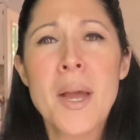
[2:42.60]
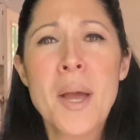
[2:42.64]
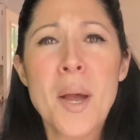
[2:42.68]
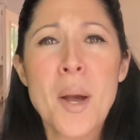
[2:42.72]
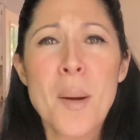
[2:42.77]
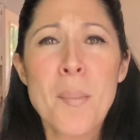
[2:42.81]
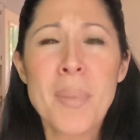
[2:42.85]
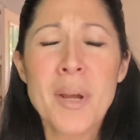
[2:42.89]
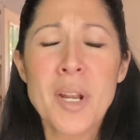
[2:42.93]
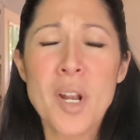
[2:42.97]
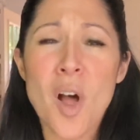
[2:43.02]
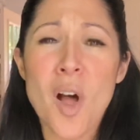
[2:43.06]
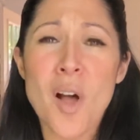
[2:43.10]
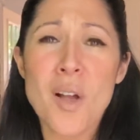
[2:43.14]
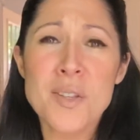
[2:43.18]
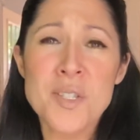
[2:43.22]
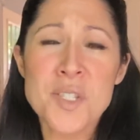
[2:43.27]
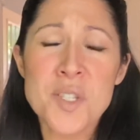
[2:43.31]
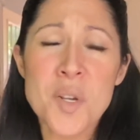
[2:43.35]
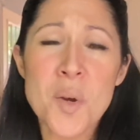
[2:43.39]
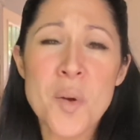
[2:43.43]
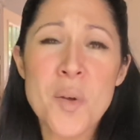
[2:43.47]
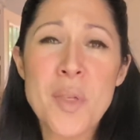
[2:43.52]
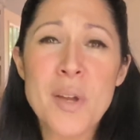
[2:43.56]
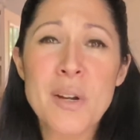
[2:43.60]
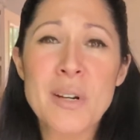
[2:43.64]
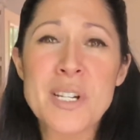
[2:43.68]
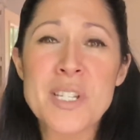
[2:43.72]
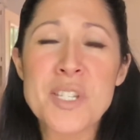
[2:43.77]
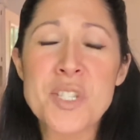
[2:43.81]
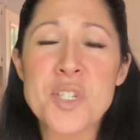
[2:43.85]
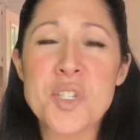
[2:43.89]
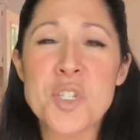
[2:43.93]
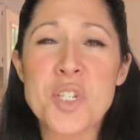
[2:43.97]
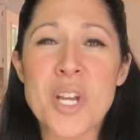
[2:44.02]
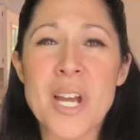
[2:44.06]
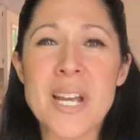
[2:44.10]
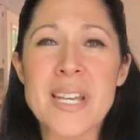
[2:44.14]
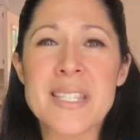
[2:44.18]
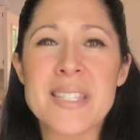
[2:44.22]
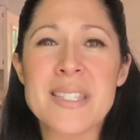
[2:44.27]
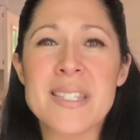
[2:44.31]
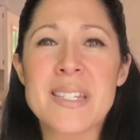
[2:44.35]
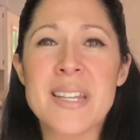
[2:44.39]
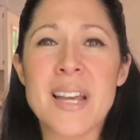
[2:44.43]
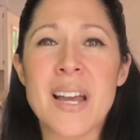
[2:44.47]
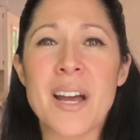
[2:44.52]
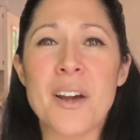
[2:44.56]
But also there is
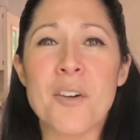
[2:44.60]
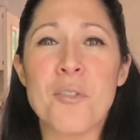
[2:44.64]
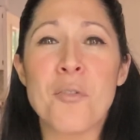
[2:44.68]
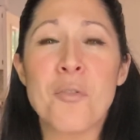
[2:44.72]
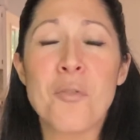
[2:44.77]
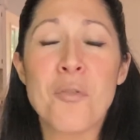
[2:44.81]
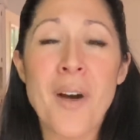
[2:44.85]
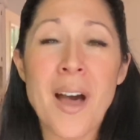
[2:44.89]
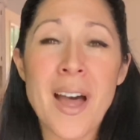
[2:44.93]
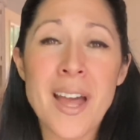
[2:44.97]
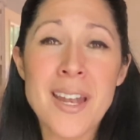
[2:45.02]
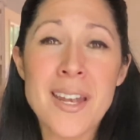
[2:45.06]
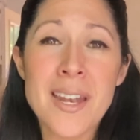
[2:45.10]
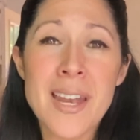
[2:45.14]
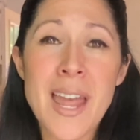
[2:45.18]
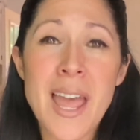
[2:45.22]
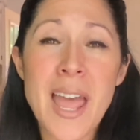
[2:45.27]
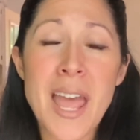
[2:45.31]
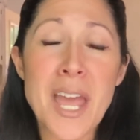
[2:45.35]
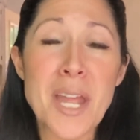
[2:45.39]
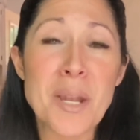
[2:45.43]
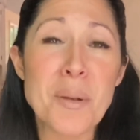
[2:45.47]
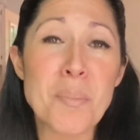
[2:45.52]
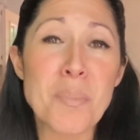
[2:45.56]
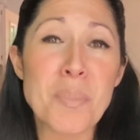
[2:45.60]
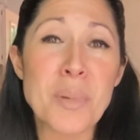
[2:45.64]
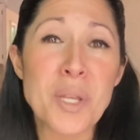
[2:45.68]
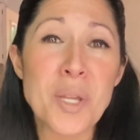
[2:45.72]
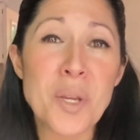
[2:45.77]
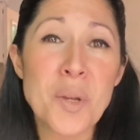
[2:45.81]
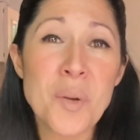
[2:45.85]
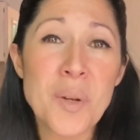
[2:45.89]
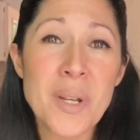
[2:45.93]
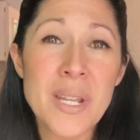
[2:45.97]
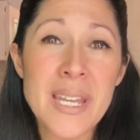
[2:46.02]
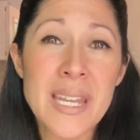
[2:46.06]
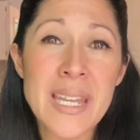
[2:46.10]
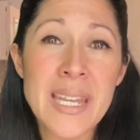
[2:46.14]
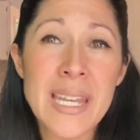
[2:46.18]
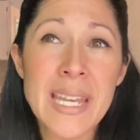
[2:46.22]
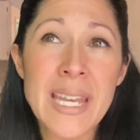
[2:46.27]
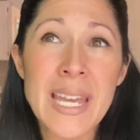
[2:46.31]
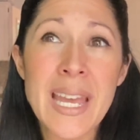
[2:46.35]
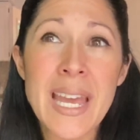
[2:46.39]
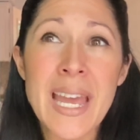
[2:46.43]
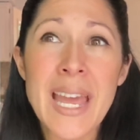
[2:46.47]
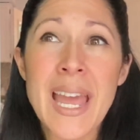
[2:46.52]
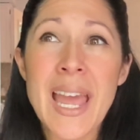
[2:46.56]
just fun and
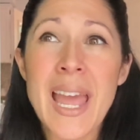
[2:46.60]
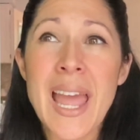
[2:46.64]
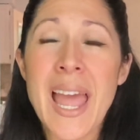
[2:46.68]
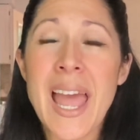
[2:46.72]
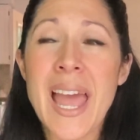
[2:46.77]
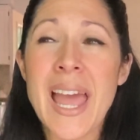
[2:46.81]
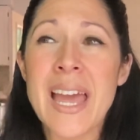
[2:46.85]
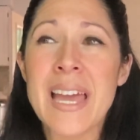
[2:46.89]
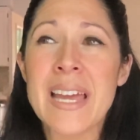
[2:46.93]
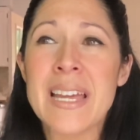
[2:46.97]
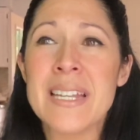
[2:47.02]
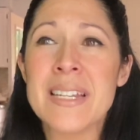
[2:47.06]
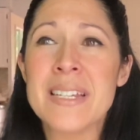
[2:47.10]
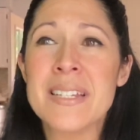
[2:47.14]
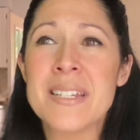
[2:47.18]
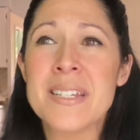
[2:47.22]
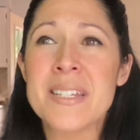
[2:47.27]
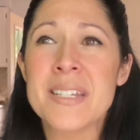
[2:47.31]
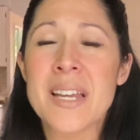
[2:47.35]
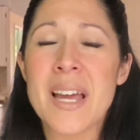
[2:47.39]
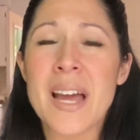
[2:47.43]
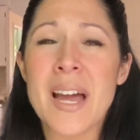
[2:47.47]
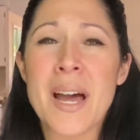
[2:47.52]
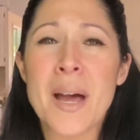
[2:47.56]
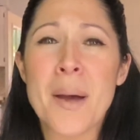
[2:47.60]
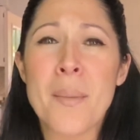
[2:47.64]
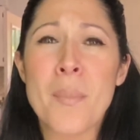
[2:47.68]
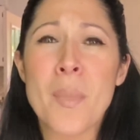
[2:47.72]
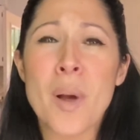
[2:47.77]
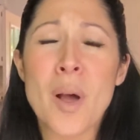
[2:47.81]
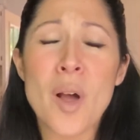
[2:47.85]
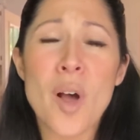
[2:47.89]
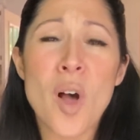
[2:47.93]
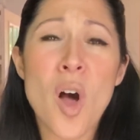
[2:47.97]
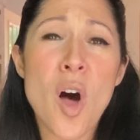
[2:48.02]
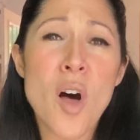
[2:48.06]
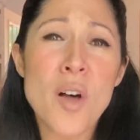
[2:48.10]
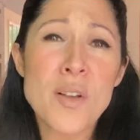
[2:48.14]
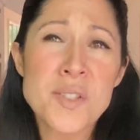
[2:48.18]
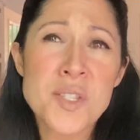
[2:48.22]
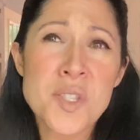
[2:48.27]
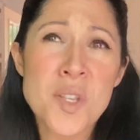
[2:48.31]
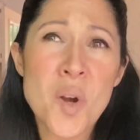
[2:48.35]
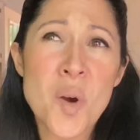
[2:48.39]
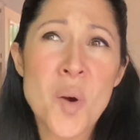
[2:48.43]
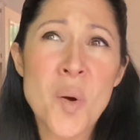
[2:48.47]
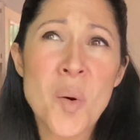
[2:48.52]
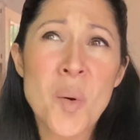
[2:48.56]
beauty, and
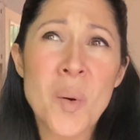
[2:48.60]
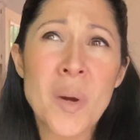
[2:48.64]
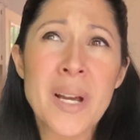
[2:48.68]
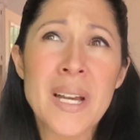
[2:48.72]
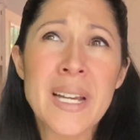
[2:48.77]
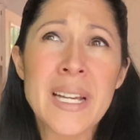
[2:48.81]
also